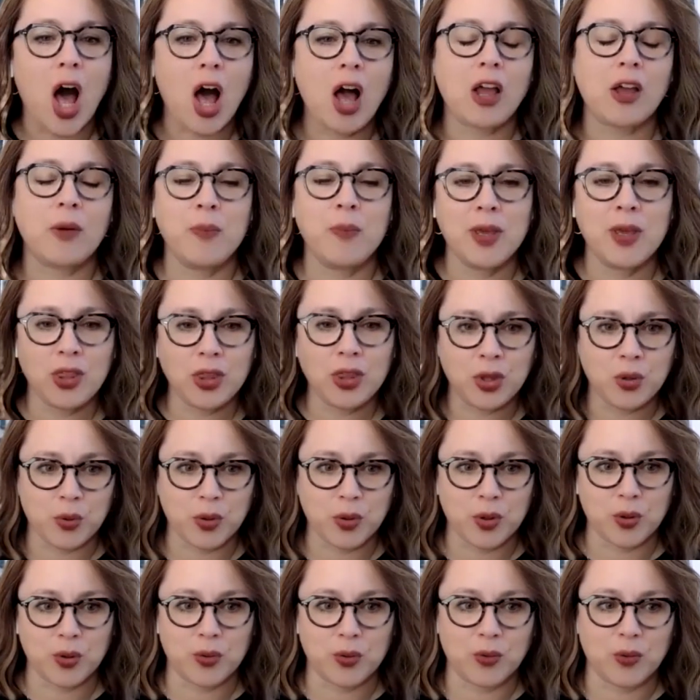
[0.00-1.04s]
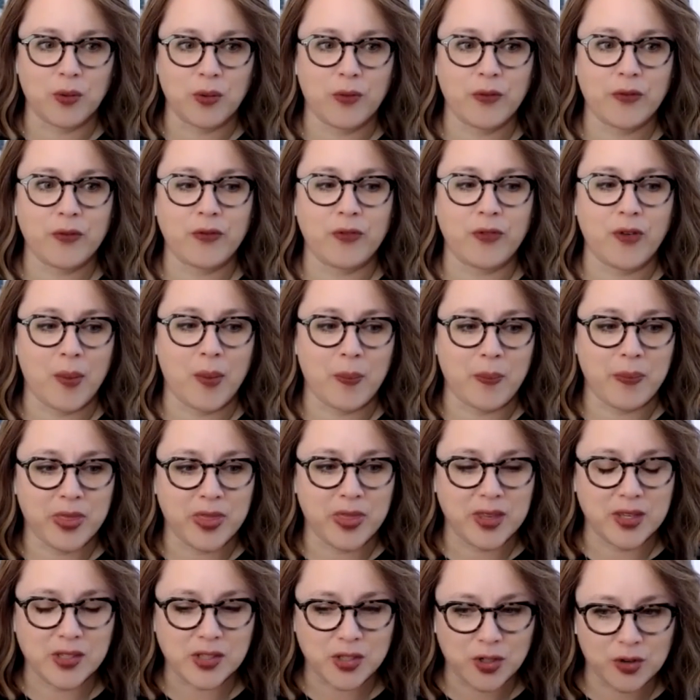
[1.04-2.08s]
Talk me through from
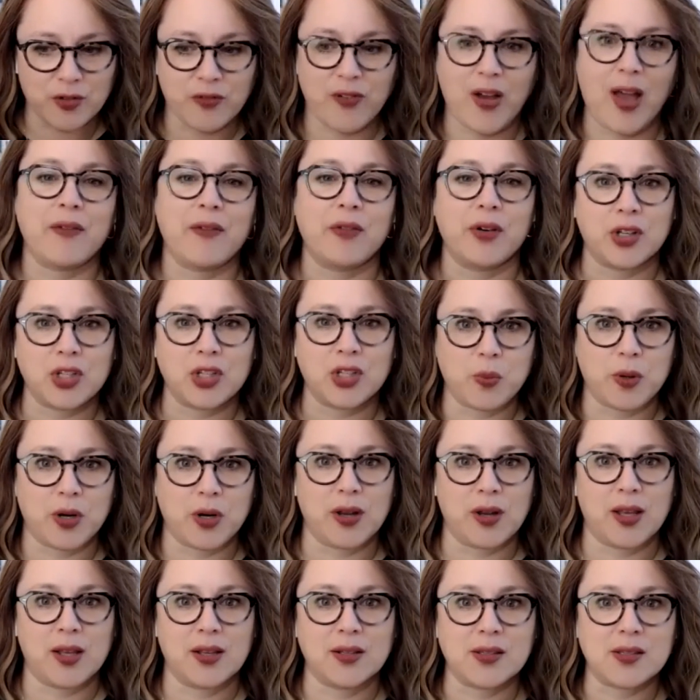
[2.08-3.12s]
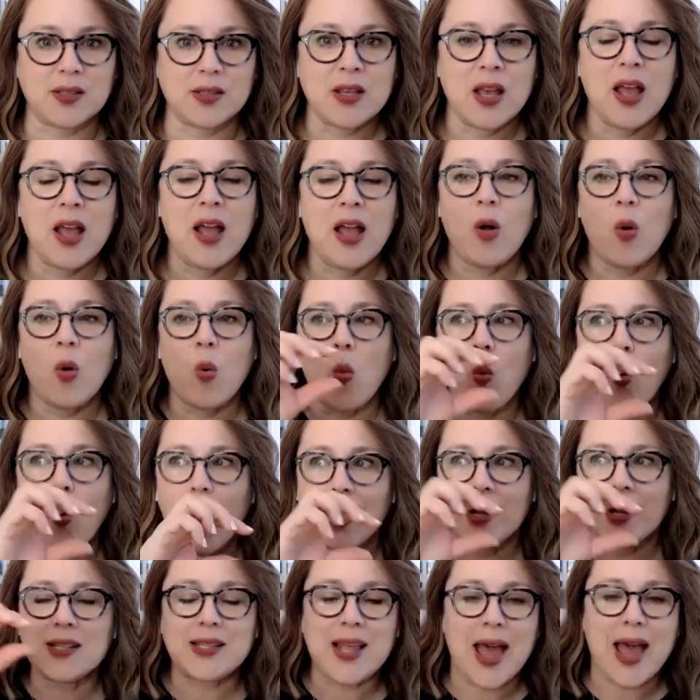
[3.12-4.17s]
the survivor experience.
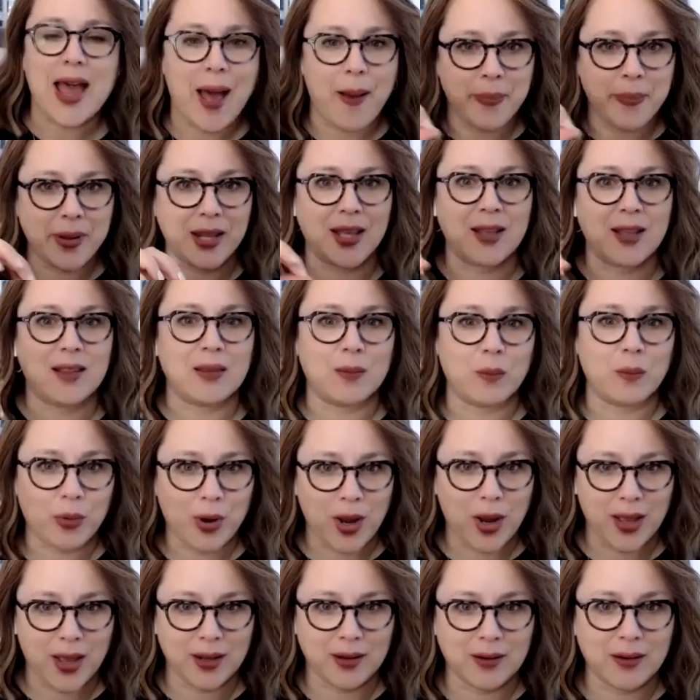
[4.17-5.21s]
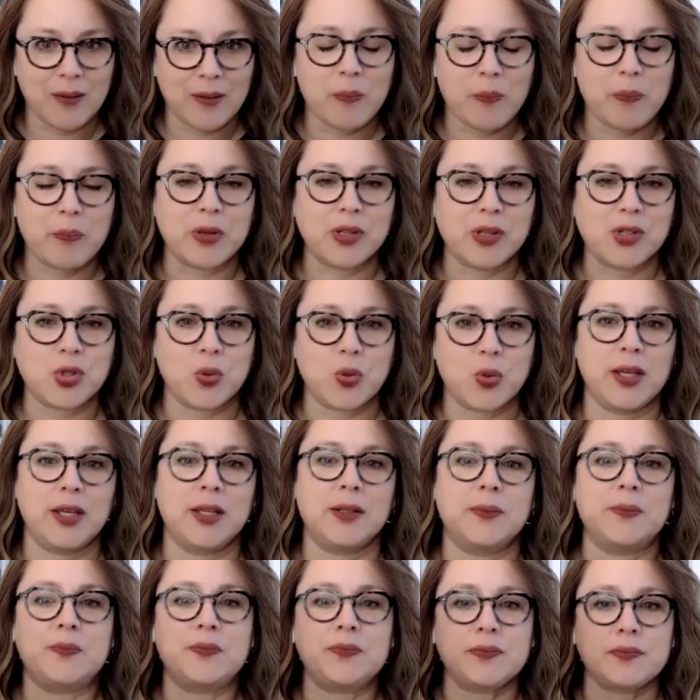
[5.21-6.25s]
What is happening in the brain
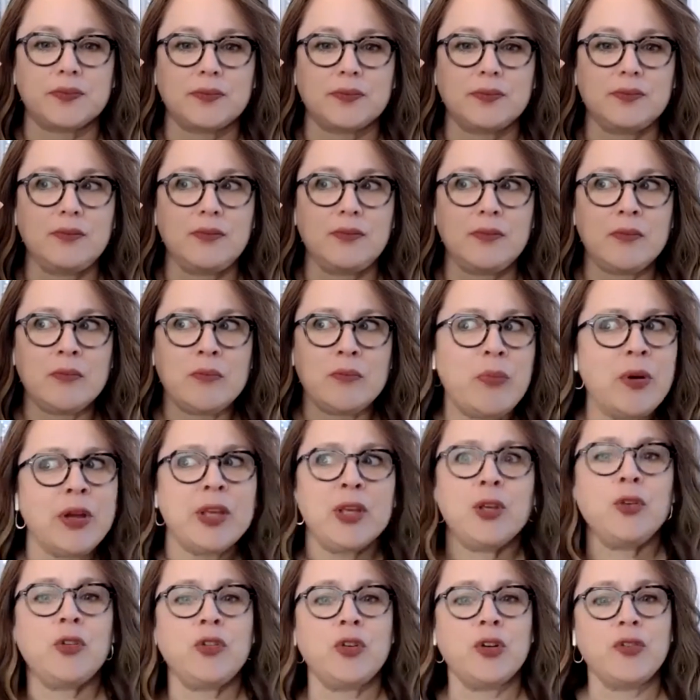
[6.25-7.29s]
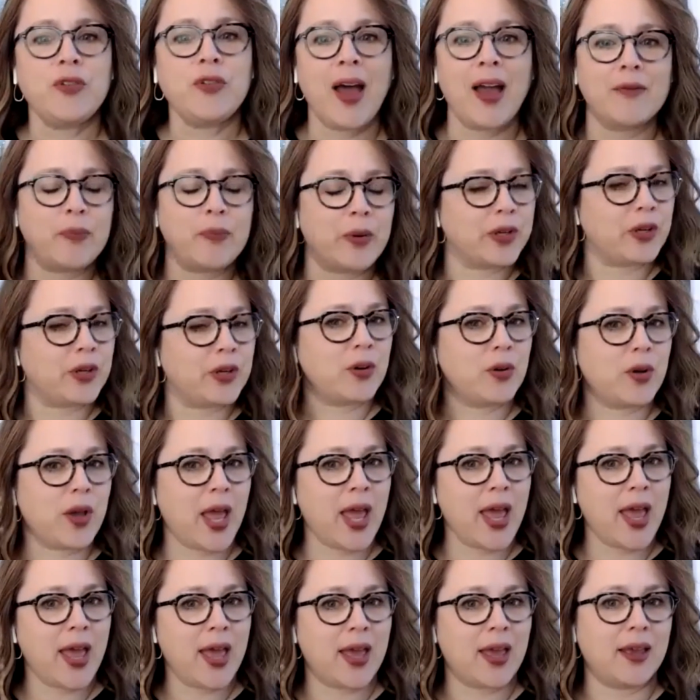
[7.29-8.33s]
between but you survived, but you're
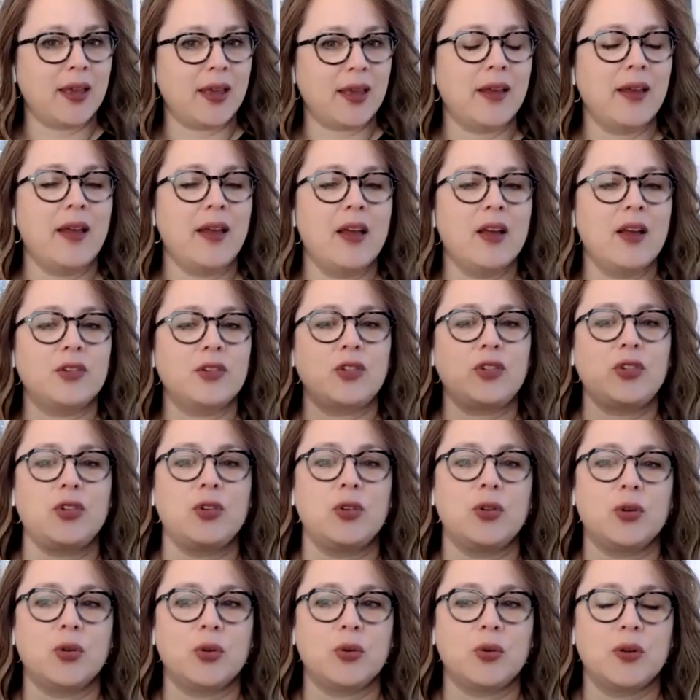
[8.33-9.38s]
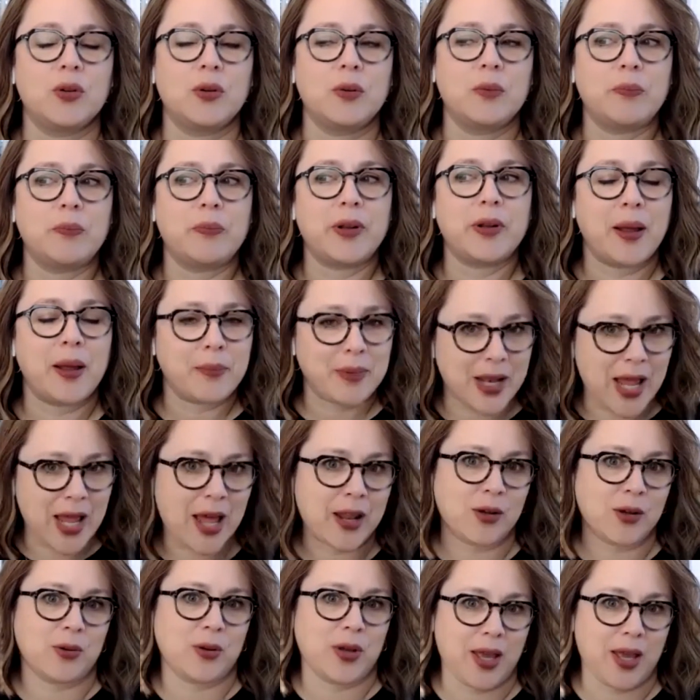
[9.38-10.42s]
okay to but I'm
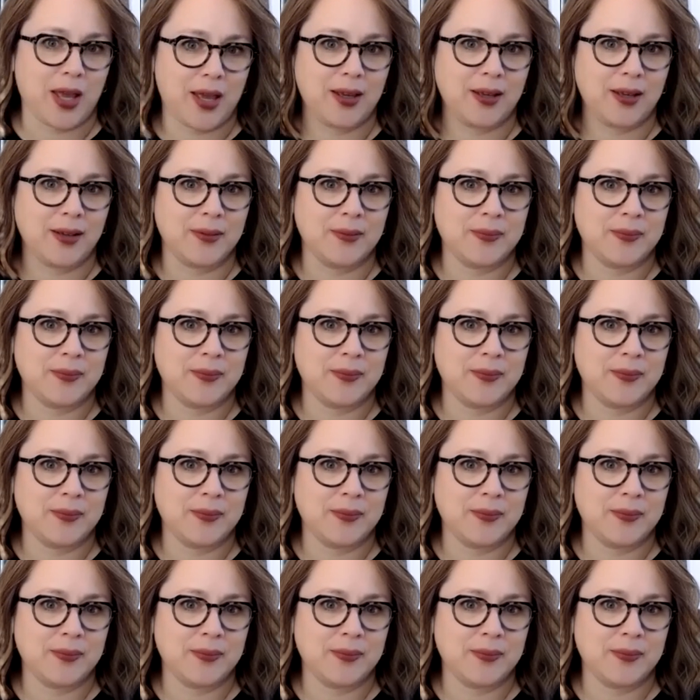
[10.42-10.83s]
not okay.